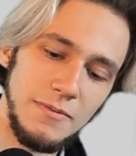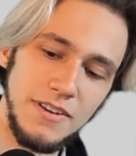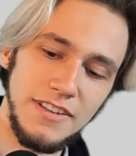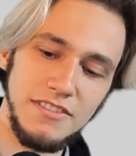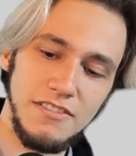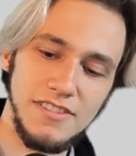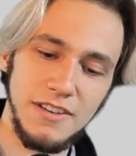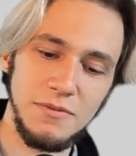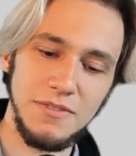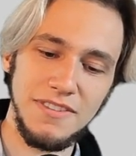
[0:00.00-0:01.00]
going to
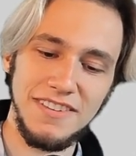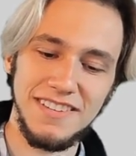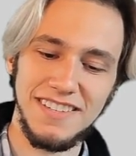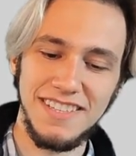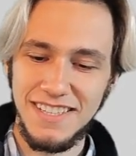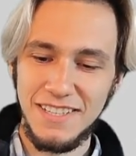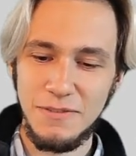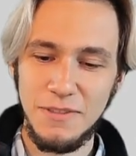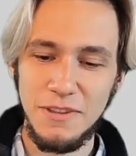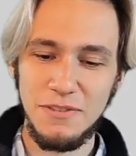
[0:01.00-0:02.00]
intersect with the
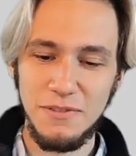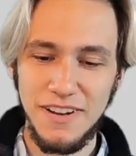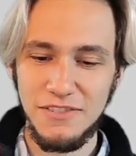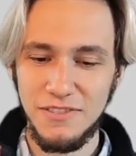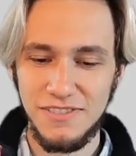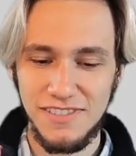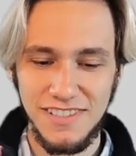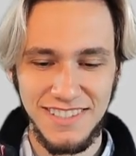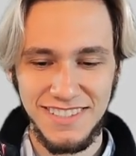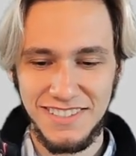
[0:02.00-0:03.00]
with the donations.
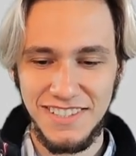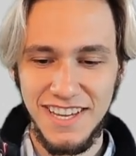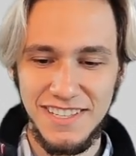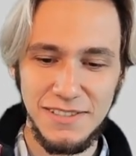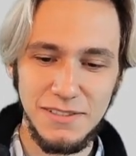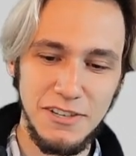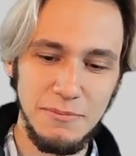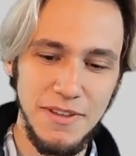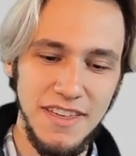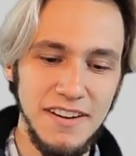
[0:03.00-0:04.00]
Uh, okay, sorry
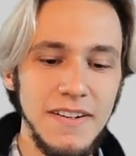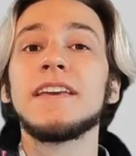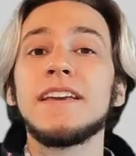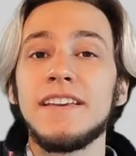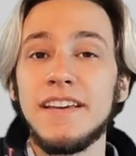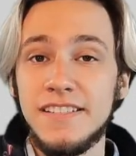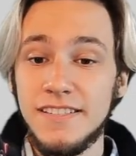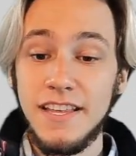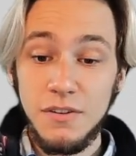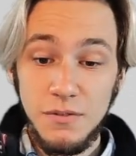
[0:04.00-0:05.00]
about that. Yes,
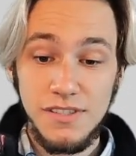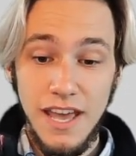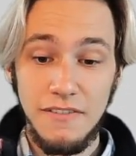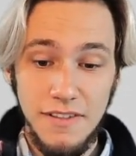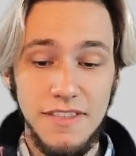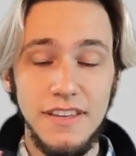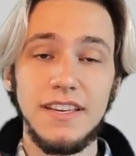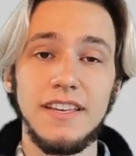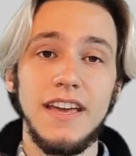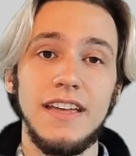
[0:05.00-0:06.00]
that was
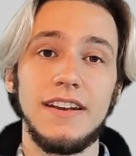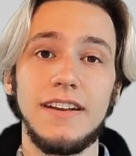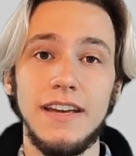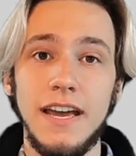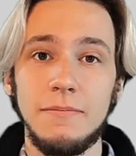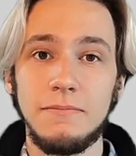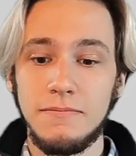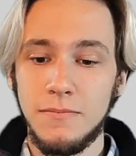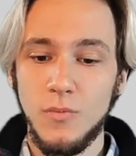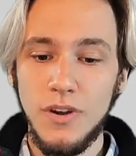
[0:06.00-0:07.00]
everything, and
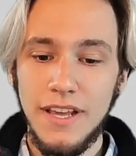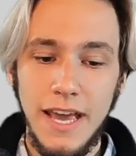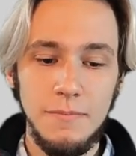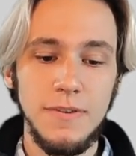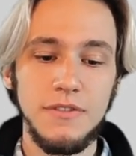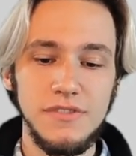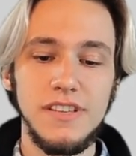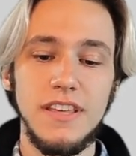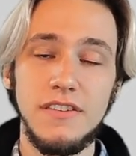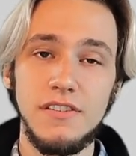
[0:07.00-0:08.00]
I'm really happy to
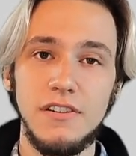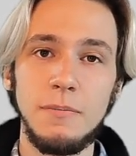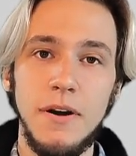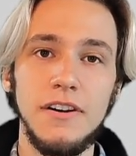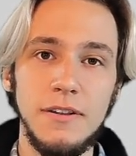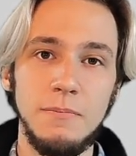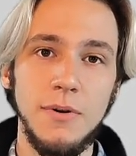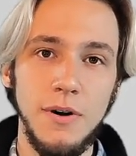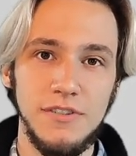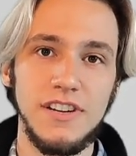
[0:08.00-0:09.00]
see third party
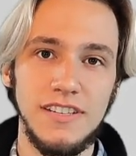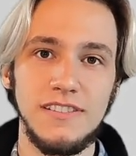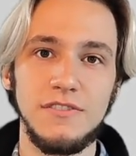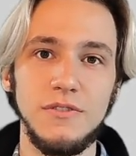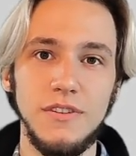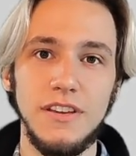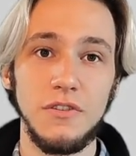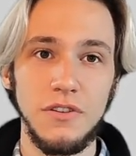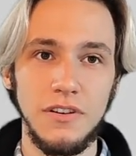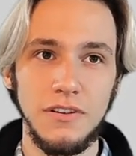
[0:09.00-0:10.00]
projects
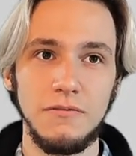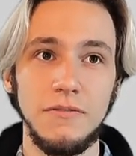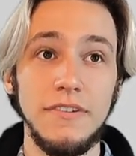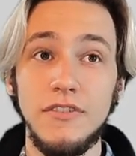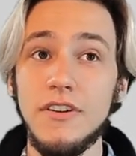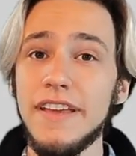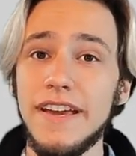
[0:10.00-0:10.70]
doing really